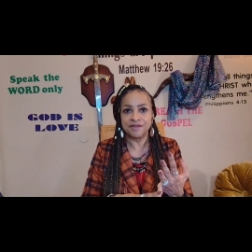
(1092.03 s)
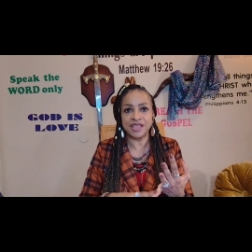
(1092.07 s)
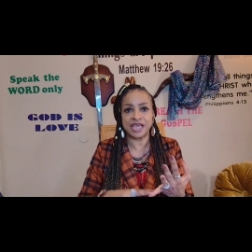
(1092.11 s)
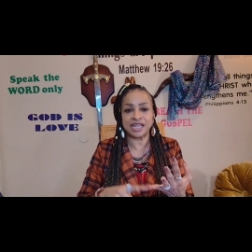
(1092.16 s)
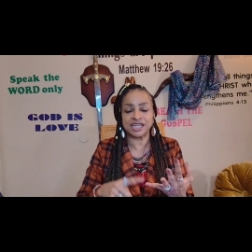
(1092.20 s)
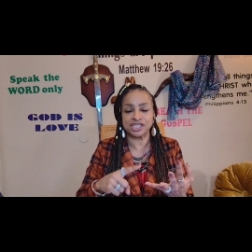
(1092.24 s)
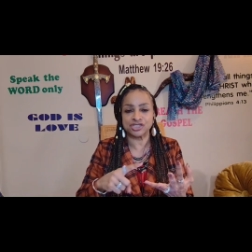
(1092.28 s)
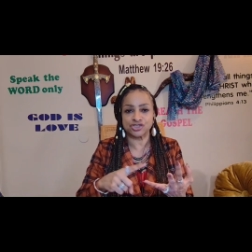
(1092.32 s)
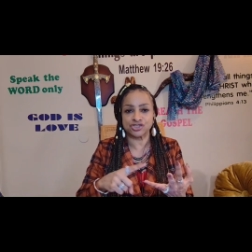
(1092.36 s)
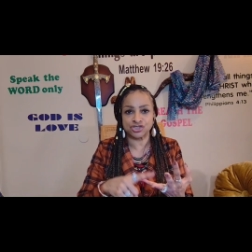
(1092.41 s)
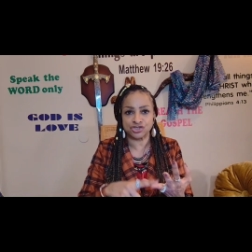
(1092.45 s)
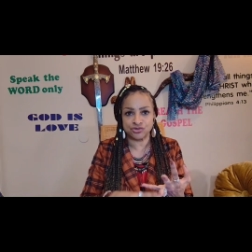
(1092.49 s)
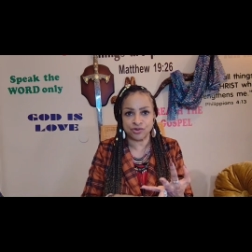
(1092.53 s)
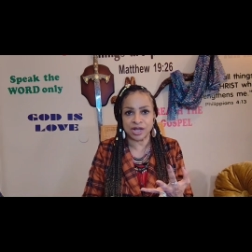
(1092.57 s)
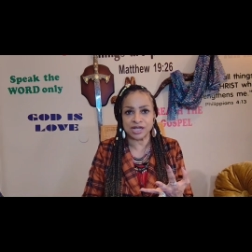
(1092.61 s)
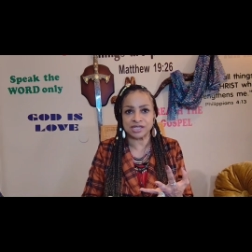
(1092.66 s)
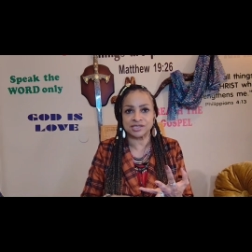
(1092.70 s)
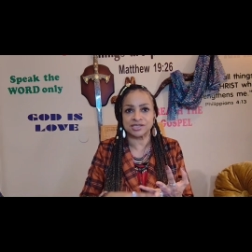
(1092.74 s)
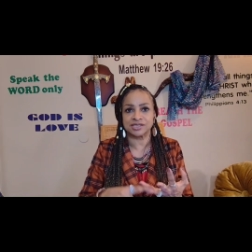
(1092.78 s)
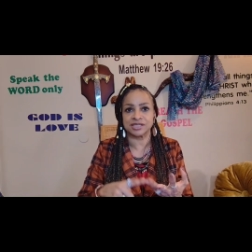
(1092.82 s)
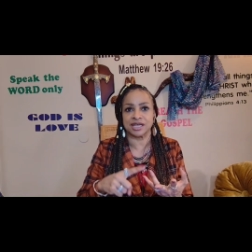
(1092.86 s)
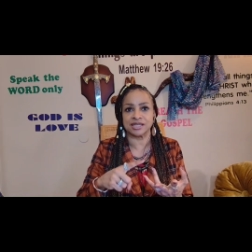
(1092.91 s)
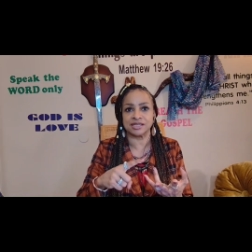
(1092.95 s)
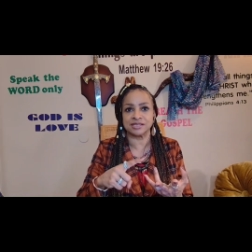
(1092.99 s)
that
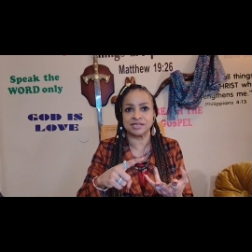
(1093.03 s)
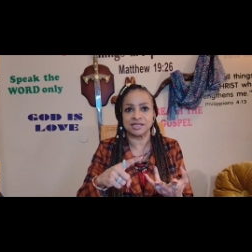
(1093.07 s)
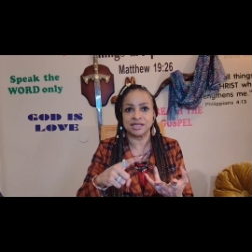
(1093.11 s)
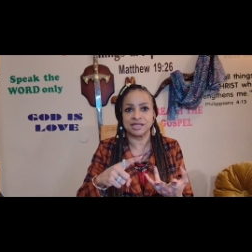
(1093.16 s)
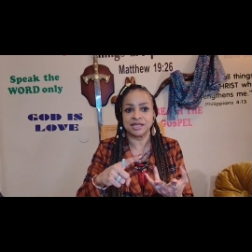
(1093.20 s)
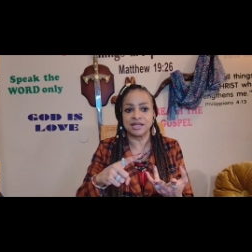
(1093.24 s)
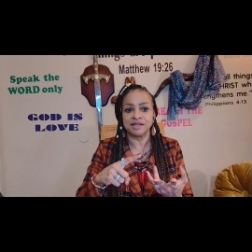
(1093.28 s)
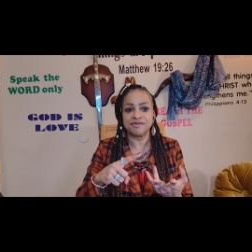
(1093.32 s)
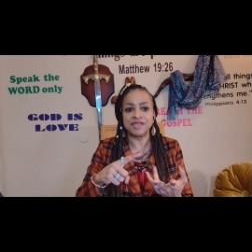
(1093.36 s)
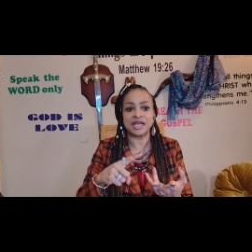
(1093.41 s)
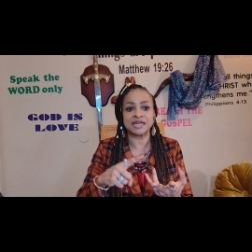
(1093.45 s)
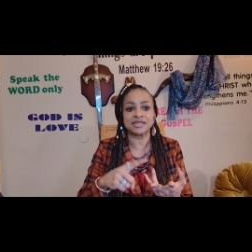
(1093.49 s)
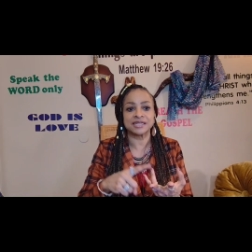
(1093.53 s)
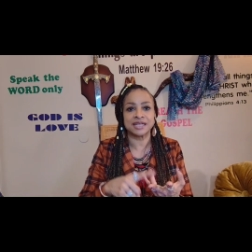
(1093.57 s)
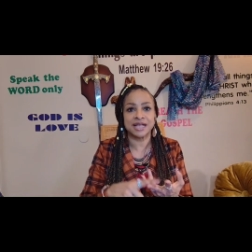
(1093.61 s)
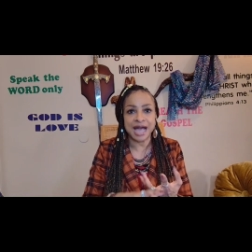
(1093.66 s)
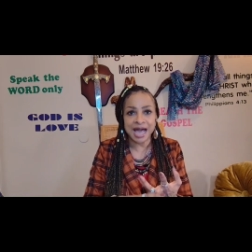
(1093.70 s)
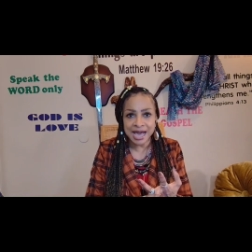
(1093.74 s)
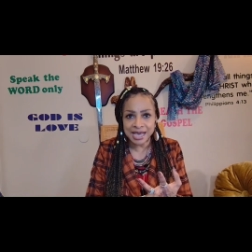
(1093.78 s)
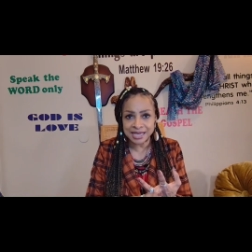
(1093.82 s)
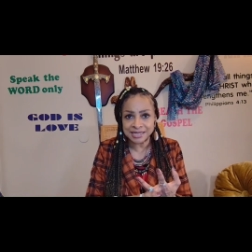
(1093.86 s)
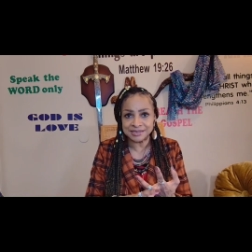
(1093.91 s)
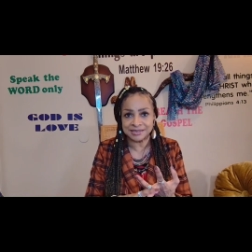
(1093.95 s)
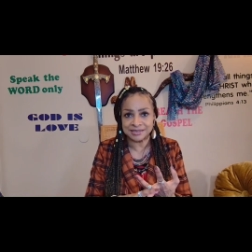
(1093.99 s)
instructs us, that
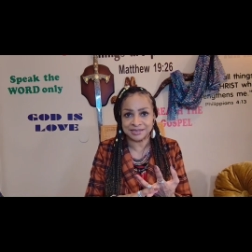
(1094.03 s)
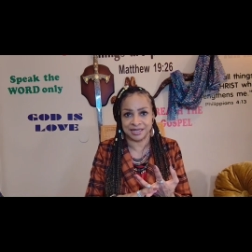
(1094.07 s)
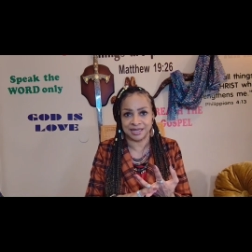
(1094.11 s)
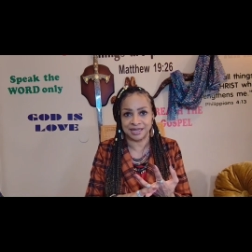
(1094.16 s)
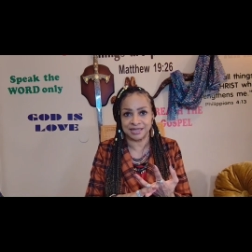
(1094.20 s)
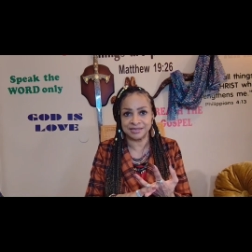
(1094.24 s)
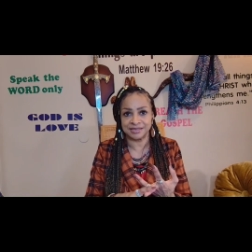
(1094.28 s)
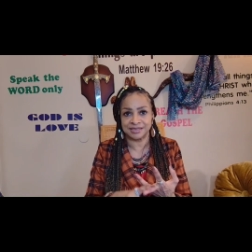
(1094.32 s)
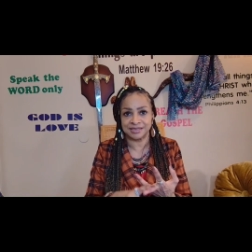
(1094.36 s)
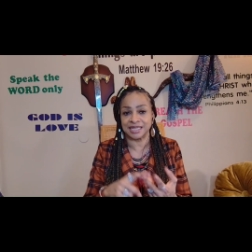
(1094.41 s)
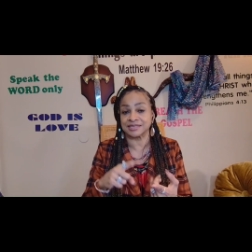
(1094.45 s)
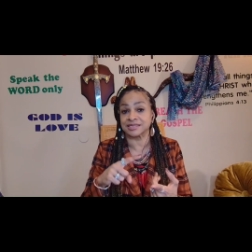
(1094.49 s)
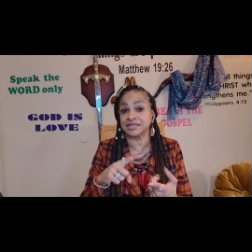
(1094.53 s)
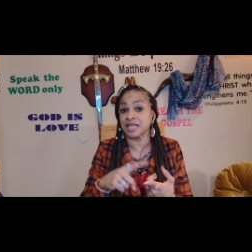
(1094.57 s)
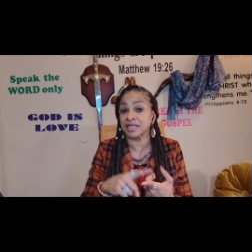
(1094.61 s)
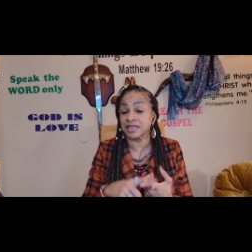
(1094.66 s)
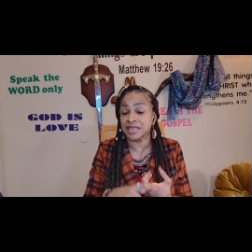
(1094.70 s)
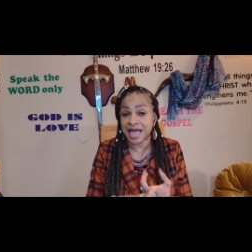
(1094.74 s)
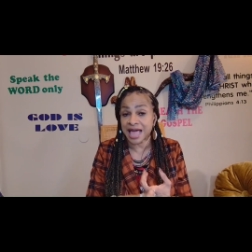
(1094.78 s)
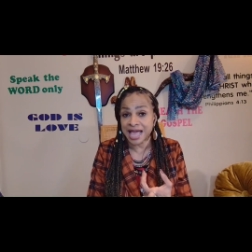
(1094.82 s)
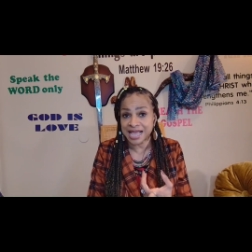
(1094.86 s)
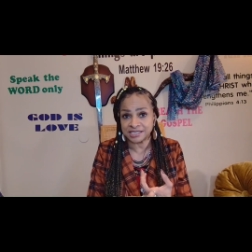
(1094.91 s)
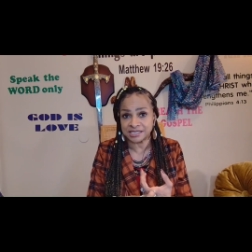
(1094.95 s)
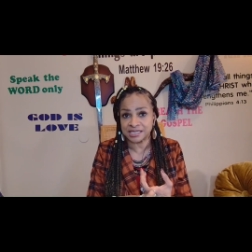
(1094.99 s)
guides us, that's a
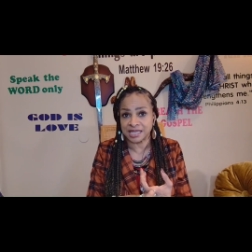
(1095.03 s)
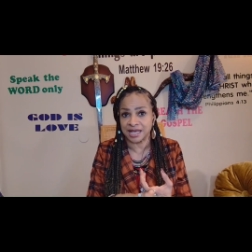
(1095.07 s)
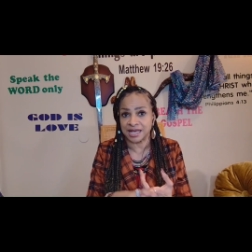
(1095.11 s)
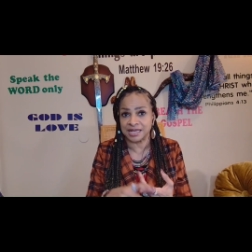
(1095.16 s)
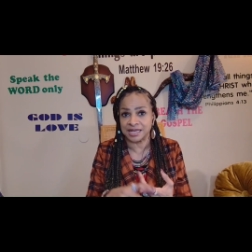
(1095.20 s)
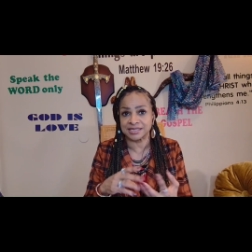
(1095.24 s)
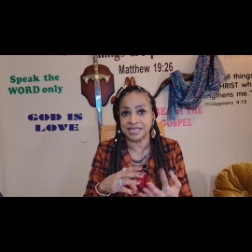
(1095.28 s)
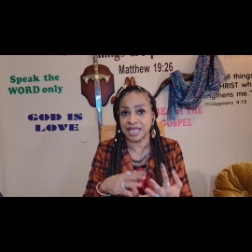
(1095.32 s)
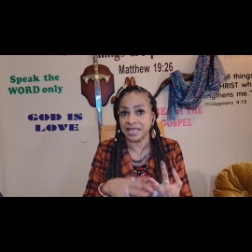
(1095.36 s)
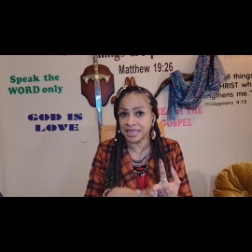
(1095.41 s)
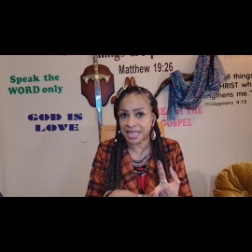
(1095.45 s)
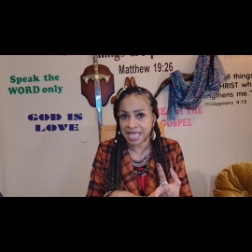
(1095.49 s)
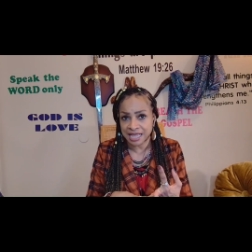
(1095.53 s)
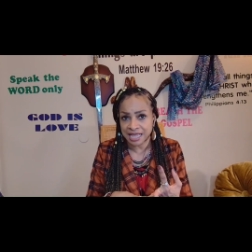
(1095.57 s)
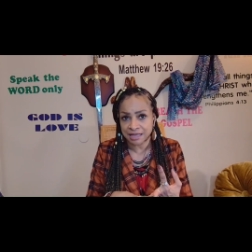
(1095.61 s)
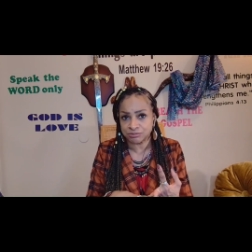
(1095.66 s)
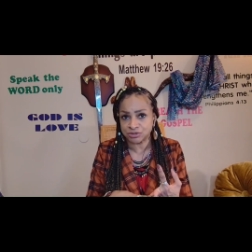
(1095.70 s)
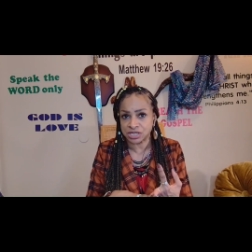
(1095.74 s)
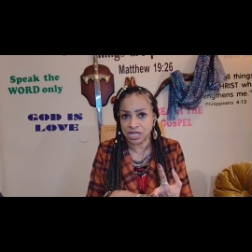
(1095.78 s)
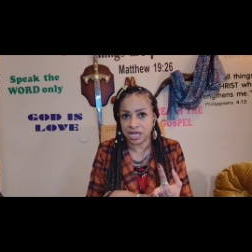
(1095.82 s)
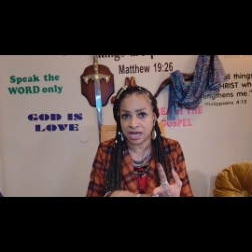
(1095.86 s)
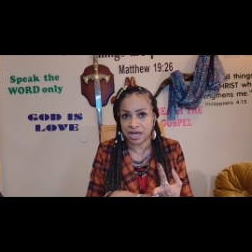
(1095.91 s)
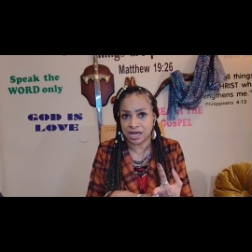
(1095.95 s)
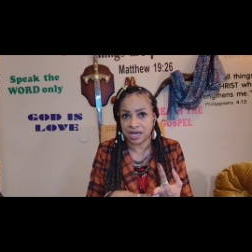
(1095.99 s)
light to us, a
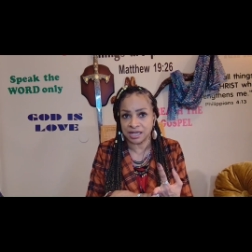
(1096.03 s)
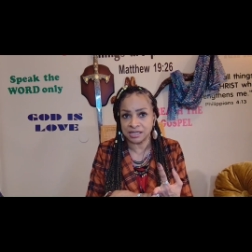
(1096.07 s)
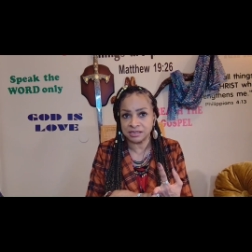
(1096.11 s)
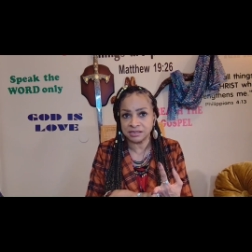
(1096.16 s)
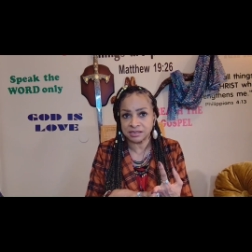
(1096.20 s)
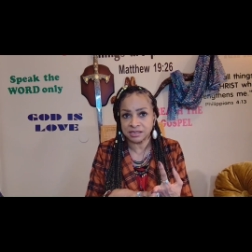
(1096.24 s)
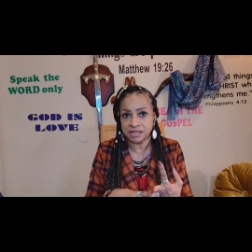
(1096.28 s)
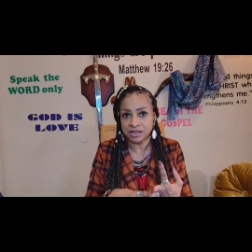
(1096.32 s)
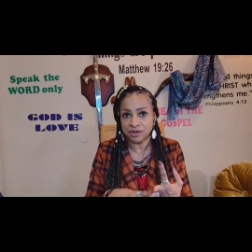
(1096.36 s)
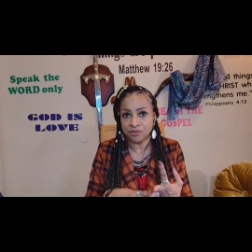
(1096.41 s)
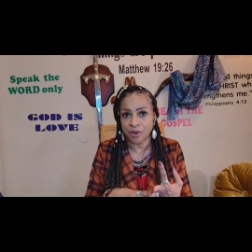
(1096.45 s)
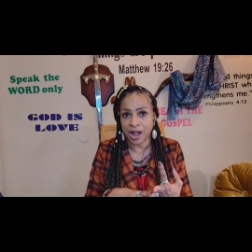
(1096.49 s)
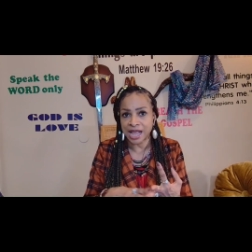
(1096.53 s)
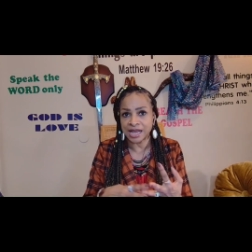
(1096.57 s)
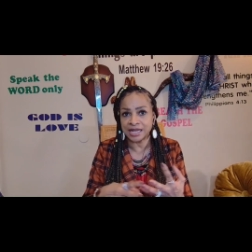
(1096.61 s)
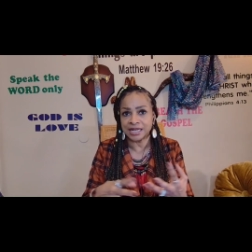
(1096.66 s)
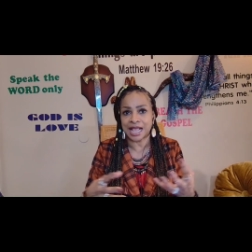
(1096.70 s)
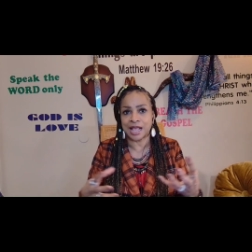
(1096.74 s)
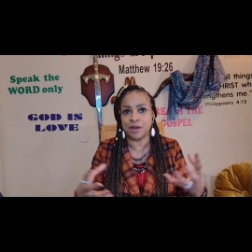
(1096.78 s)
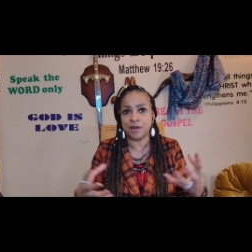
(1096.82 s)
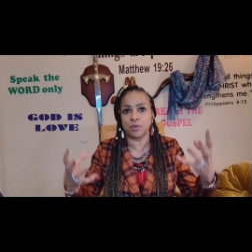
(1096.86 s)
lamp to us, right?